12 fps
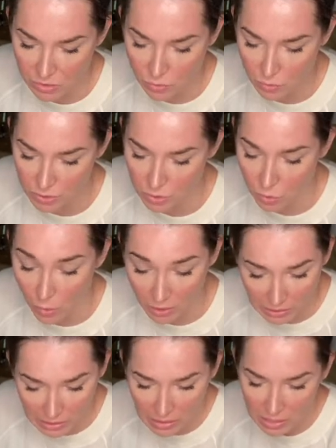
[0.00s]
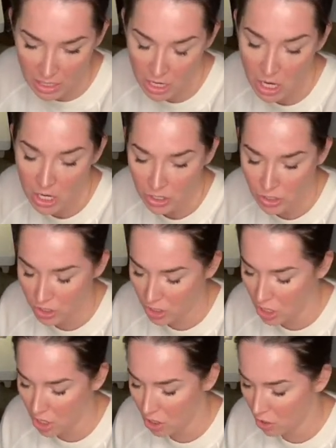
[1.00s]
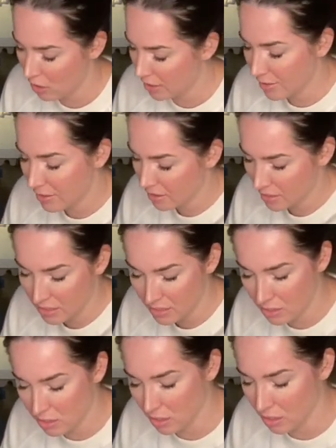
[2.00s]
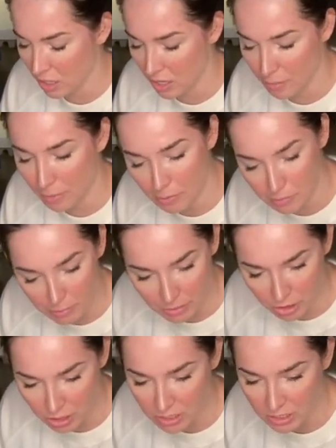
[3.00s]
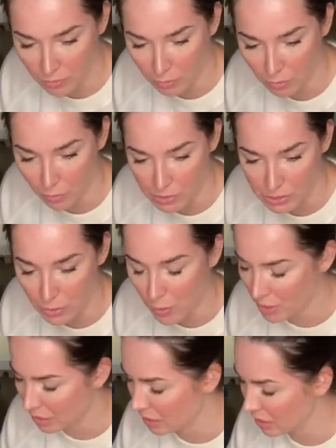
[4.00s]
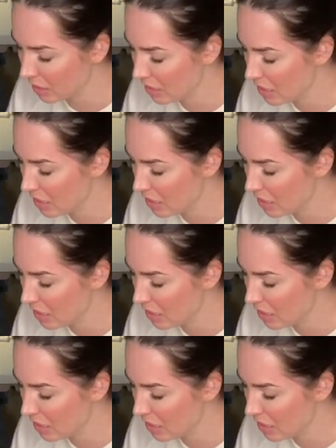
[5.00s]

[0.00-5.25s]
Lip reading: 120. So I think I probably just did with 120.